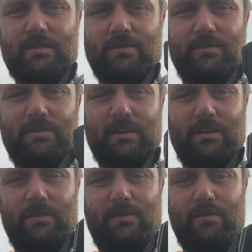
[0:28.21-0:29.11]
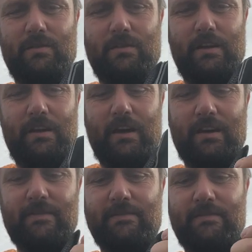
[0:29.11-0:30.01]
it's also a
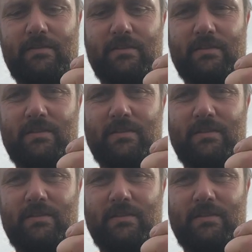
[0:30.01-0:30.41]
knife